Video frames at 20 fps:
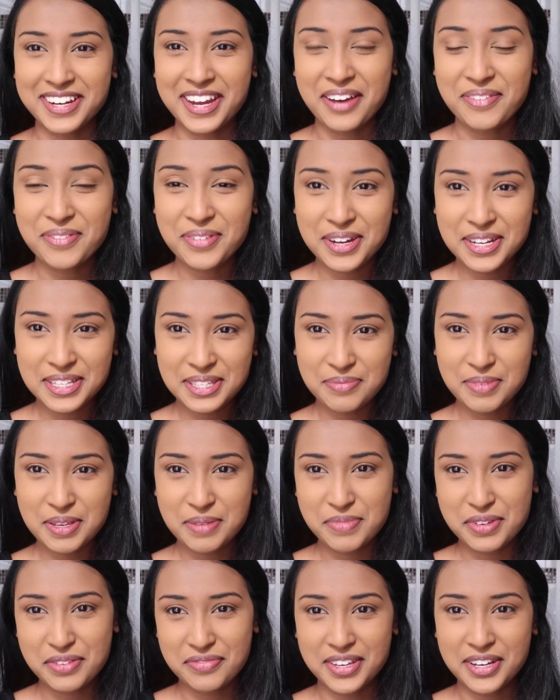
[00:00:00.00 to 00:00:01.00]
now I'm going to be
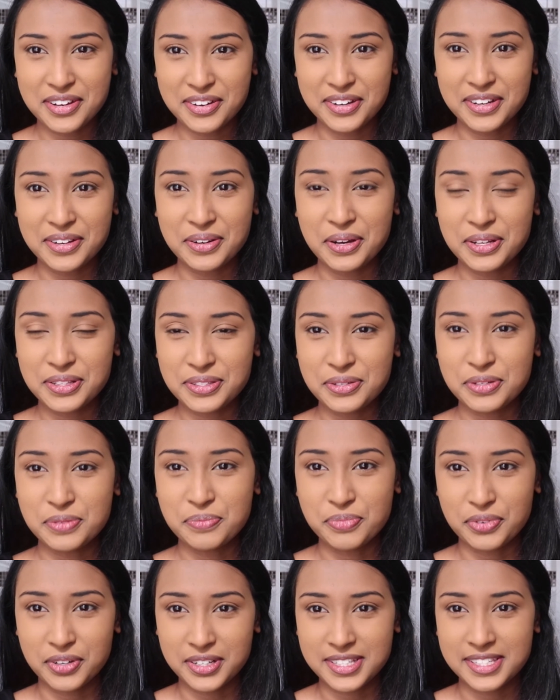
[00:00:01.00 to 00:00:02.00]
moving on to
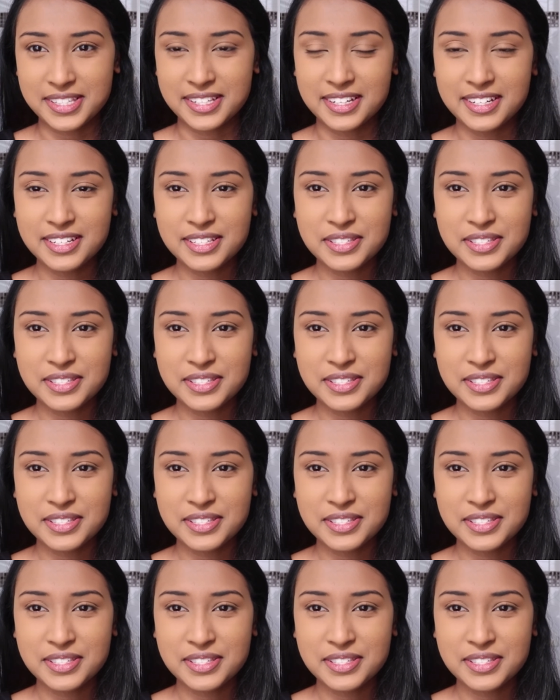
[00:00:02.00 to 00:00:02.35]
bronzer.